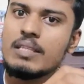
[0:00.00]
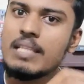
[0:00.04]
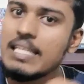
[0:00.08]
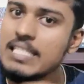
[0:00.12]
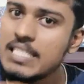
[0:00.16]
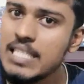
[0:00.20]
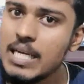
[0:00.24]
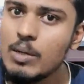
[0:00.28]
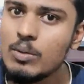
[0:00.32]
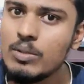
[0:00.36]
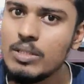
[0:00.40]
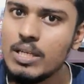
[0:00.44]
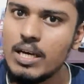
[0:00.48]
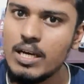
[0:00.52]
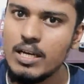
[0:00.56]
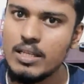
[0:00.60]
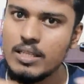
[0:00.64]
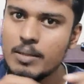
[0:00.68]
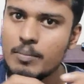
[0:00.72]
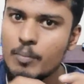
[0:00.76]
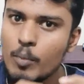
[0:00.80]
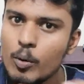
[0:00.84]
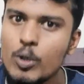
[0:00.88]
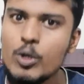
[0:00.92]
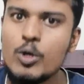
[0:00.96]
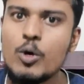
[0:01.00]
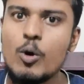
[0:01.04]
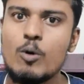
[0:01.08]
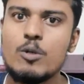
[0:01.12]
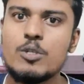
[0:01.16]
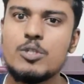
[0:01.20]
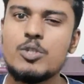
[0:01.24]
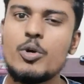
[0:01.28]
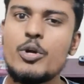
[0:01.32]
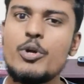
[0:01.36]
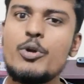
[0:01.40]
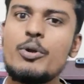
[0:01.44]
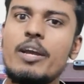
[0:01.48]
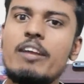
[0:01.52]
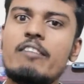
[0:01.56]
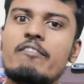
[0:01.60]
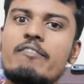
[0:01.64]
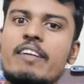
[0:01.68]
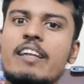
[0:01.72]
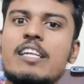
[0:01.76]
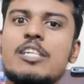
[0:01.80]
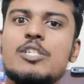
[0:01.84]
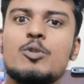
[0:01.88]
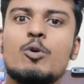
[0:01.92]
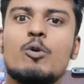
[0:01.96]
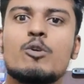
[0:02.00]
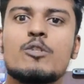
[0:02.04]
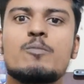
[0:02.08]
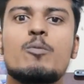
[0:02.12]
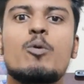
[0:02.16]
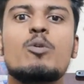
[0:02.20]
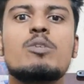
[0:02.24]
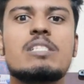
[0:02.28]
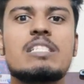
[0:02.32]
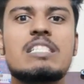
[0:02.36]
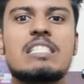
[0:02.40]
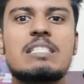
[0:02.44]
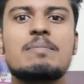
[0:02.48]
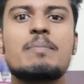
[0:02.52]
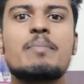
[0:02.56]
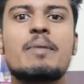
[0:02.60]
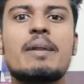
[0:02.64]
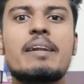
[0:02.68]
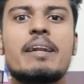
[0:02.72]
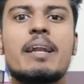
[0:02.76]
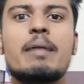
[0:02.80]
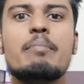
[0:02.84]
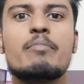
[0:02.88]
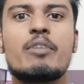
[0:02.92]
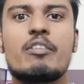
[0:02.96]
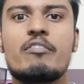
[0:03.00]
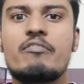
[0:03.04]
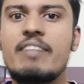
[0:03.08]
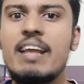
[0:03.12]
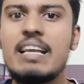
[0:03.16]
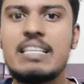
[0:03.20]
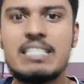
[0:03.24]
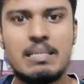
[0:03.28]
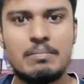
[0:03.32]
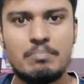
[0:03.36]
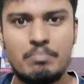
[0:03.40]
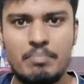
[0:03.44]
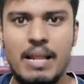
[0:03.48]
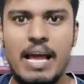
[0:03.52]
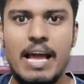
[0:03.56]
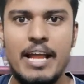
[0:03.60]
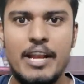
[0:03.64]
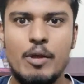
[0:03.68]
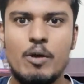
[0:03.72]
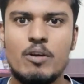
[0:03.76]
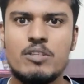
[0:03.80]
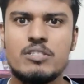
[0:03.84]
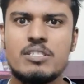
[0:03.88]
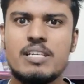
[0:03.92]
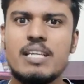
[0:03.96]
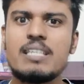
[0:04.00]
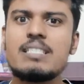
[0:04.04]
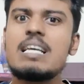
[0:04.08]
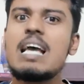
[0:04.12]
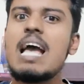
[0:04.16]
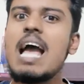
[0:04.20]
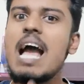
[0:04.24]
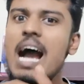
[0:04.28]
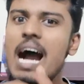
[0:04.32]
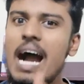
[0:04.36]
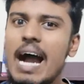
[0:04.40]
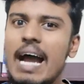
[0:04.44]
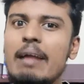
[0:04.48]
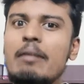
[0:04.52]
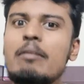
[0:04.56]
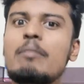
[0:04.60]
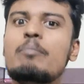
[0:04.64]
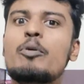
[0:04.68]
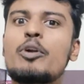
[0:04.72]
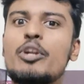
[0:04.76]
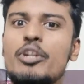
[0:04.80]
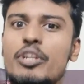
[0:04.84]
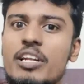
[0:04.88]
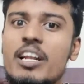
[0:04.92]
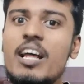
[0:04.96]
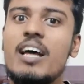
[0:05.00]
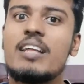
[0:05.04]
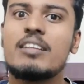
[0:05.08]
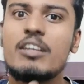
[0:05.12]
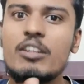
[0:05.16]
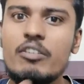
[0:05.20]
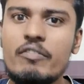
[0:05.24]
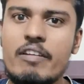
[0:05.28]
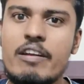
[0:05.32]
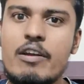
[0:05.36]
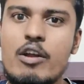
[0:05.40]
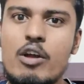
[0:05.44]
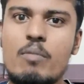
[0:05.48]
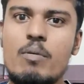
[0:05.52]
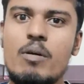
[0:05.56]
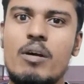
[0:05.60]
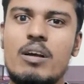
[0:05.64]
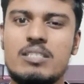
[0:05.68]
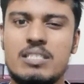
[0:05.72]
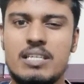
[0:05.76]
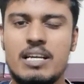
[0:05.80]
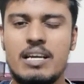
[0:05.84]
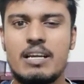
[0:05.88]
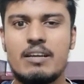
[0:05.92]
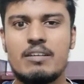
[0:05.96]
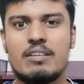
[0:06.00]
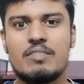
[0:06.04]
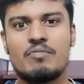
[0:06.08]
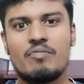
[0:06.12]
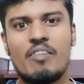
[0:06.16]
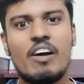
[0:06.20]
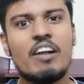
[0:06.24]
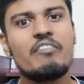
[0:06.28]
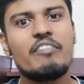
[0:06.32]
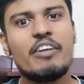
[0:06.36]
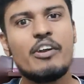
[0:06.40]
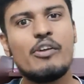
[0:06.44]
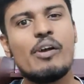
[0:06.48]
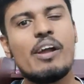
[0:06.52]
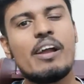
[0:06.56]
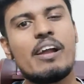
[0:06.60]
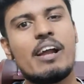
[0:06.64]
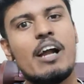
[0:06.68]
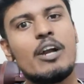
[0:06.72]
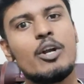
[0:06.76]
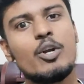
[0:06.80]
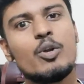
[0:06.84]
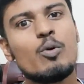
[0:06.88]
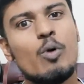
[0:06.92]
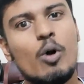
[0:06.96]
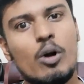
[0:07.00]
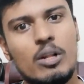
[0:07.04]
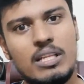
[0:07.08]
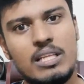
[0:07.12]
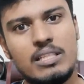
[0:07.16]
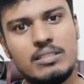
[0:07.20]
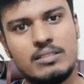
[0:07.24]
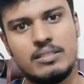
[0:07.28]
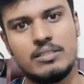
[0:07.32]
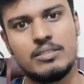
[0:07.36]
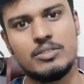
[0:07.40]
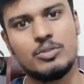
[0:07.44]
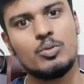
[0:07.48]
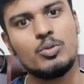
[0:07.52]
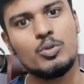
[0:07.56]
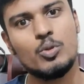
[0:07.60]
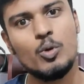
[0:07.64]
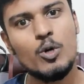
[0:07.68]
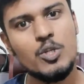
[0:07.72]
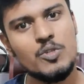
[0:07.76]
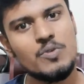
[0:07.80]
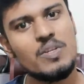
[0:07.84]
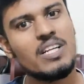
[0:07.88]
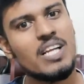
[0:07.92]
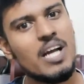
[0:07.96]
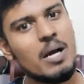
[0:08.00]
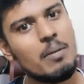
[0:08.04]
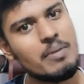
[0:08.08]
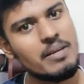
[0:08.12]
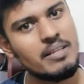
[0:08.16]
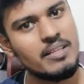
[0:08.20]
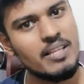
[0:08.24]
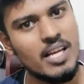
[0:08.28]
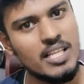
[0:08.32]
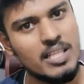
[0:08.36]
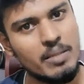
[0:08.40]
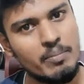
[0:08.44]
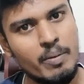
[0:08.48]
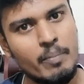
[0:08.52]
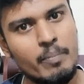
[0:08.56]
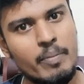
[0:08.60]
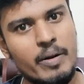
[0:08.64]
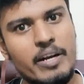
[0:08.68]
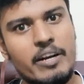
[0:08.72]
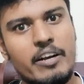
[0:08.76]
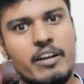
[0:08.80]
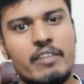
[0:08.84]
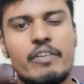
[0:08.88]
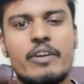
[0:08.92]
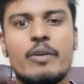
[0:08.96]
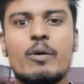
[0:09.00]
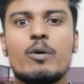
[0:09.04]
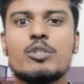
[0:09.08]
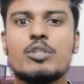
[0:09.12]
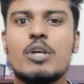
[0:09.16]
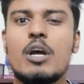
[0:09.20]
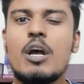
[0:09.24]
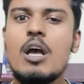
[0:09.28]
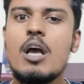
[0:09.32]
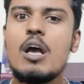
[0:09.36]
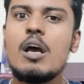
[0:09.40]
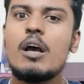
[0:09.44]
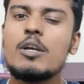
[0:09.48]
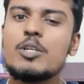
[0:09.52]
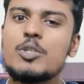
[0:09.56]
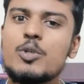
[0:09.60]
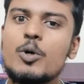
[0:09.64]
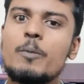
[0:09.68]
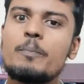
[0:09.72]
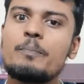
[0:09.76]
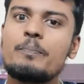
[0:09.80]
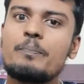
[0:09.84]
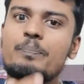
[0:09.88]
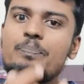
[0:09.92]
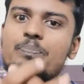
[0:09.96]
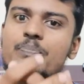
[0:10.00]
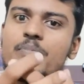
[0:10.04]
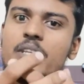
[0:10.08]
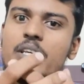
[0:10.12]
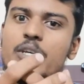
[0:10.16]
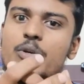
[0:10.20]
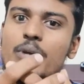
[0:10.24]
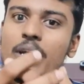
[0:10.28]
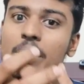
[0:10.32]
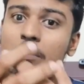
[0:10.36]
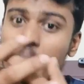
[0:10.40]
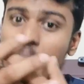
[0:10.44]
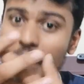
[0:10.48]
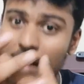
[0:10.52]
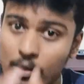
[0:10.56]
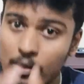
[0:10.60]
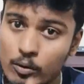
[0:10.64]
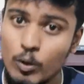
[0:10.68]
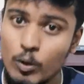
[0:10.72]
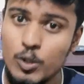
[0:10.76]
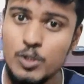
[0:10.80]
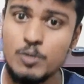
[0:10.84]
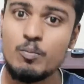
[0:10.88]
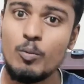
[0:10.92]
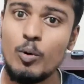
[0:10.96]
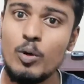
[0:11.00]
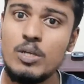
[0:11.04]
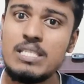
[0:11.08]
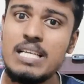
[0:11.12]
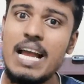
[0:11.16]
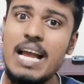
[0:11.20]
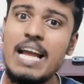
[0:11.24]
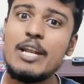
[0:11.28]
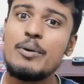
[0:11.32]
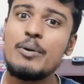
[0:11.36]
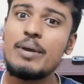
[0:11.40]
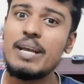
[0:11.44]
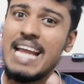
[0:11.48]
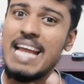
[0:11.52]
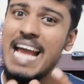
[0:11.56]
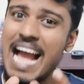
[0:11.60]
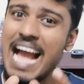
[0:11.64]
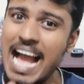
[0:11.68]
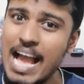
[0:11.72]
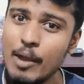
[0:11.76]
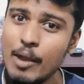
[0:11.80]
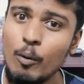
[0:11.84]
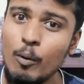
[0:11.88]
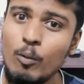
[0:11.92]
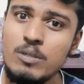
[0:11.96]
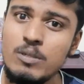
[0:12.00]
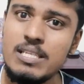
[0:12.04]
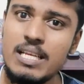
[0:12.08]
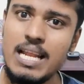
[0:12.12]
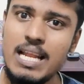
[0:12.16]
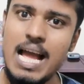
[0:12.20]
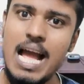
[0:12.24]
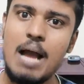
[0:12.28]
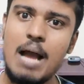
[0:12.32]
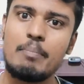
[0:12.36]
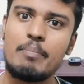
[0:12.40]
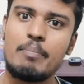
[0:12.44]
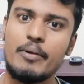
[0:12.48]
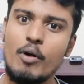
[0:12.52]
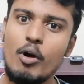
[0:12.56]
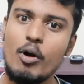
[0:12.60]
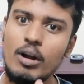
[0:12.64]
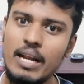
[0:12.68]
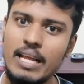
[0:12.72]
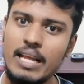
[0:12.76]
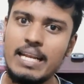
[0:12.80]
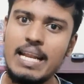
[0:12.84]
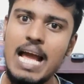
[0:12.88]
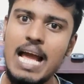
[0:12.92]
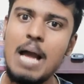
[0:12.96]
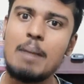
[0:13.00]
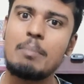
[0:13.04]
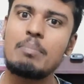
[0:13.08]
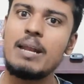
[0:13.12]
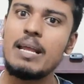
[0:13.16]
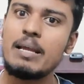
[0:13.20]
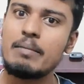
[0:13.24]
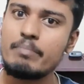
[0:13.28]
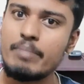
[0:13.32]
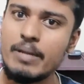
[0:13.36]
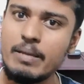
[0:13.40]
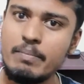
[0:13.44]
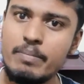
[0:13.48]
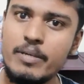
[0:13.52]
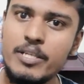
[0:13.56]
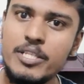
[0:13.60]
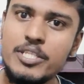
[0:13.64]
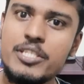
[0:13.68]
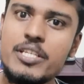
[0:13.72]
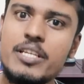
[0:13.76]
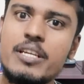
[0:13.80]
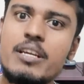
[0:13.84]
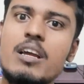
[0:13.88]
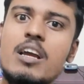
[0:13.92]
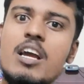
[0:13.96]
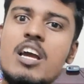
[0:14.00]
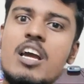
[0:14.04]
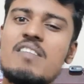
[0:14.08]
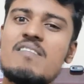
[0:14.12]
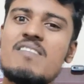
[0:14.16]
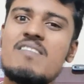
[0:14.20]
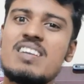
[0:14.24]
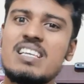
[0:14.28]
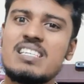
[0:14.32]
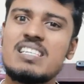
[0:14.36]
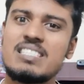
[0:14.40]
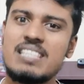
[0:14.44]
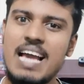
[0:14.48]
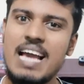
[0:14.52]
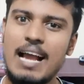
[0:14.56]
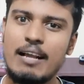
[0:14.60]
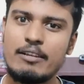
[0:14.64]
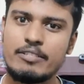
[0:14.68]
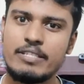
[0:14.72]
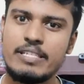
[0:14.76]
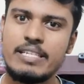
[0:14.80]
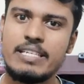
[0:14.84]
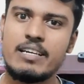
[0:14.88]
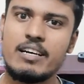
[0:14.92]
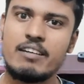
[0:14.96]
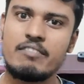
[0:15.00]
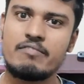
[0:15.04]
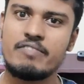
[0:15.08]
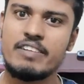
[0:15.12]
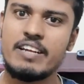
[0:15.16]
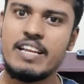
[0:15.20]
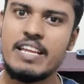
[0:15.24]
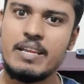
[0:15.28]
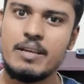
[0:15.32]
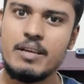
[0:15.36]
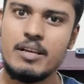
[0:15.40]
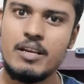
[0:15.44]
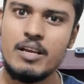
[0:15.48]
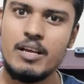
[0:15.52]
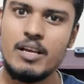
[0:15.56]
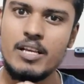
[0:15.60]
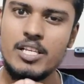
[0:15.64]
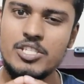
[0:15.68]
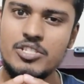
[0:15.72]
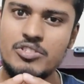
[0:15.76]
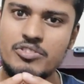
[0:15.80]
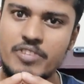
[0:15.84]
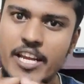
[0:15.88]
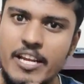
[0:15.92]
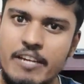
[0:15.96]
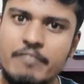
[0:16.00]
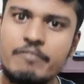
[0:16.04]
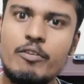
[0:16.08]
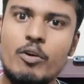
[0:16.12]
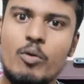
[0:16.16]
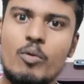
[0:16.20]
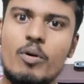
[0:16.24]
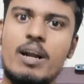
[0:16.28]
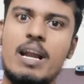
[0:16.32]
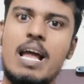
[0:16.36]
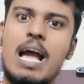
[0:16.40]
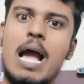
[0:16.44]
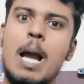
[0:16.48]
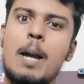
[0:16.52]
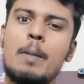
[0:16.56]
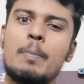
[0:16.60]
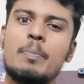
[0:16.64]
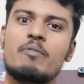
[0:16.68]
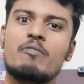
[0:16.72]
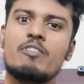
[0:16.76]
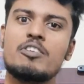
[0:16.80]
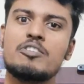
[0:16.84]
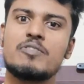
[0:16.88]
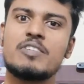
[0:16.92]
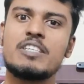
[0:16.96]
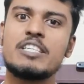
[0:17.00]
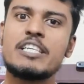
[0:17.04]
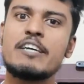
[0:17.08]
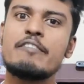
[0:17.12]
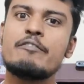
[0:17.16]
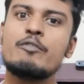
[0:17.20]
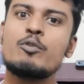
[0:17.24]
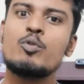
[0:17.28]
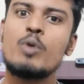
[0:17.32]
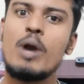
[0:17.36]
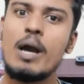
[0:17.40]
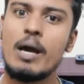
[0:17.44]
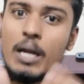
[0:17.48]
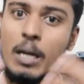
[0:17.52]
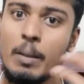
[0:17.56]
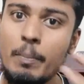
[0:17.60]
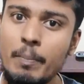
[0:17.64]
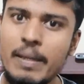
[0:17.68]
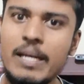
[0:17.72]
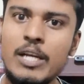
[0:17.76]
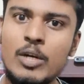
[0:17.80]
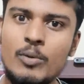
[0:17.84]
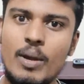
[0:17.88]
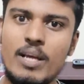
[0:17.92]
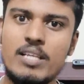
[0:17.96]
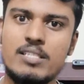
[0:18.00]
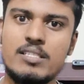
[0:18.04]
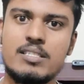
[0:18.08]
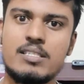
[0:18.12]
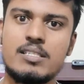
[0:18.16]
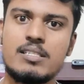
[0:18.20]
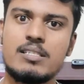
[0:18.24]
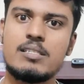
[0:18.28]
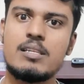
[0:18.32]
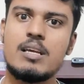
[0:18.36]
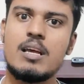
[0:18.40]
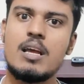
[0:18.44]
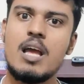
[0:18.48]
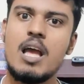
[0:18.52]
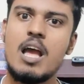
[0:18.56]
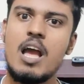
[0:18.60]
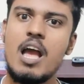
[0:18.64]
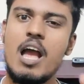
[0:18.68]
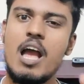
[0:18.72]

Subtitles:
that's how the book goes. So you can finish those books in split a number of days and plan your things. I will put it in another video because in one video I can't do all these things. So those will come in the other preparatory videos. So you can buy those books and you can use an app, an online app like PGI, which is actually a very straightforward app which will give you repeat questions